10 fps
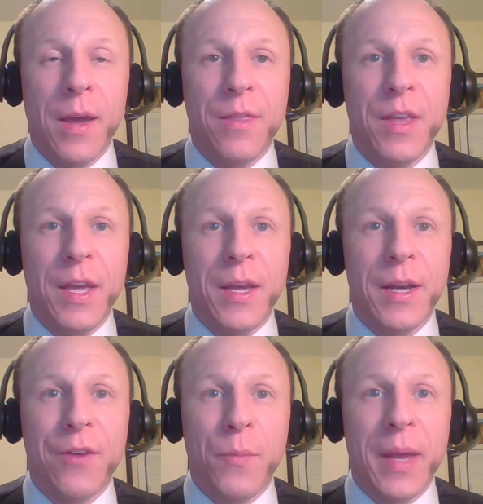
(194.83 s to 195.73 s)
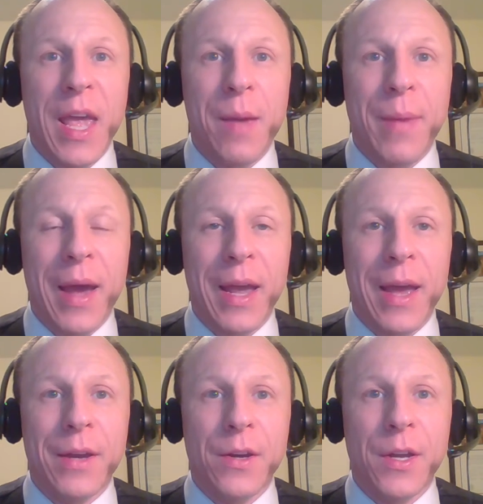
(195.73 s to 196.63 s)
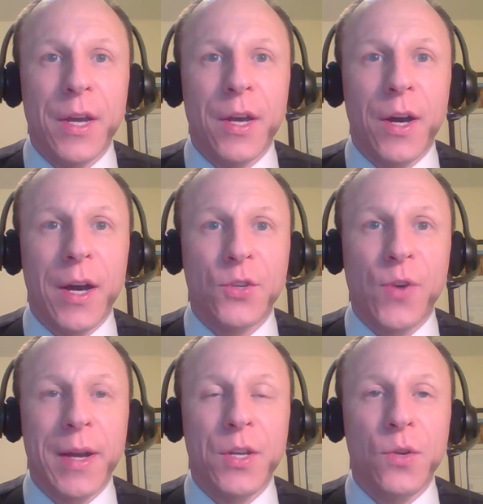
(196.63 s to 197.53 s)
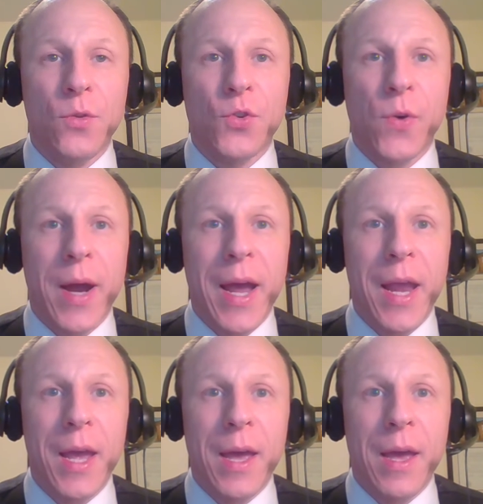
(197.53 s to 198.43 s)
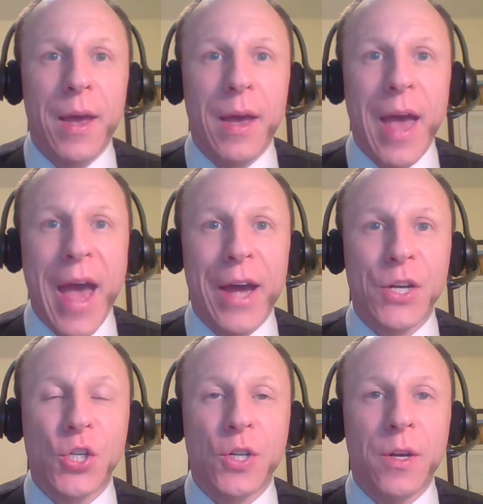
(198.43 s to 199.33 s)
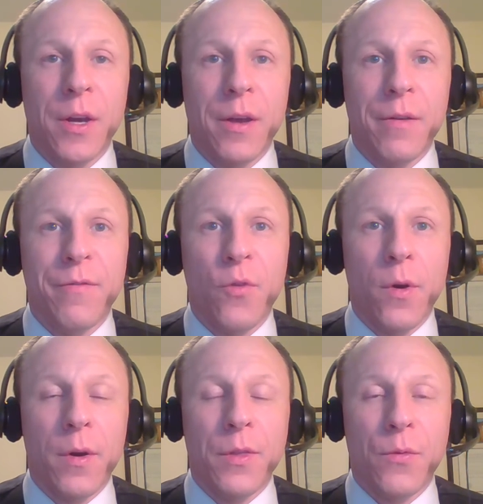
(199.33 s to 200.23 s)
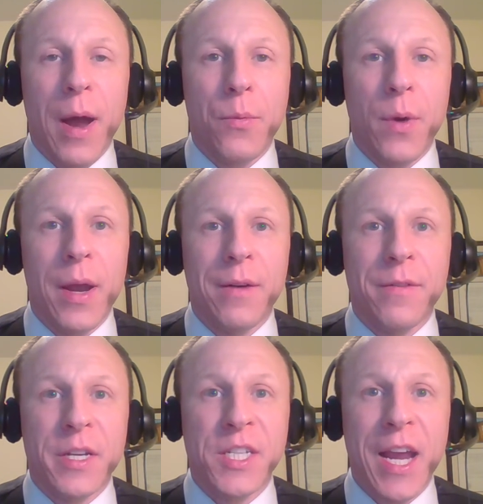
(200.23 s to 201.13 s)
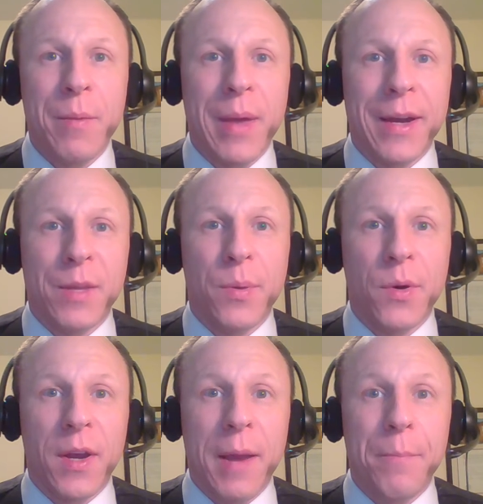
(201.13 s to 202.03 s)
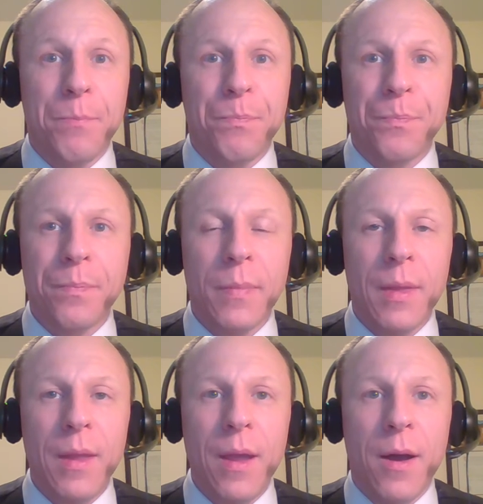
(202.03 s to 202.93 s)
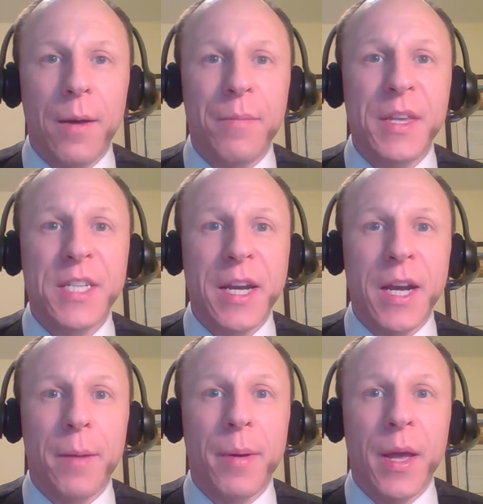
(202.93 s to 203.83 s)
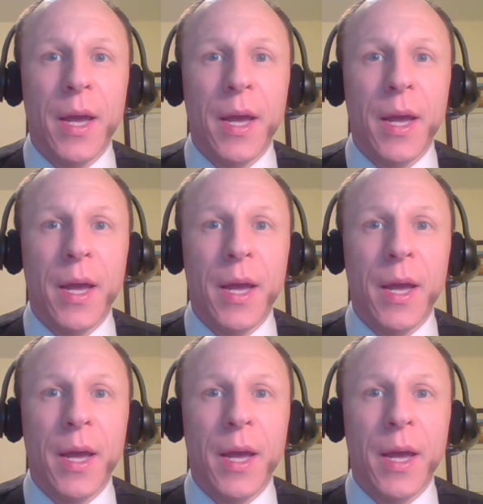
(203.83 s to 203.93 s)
the government came back and tried to try Ash for the robbery of a second man at the poker game. This ended up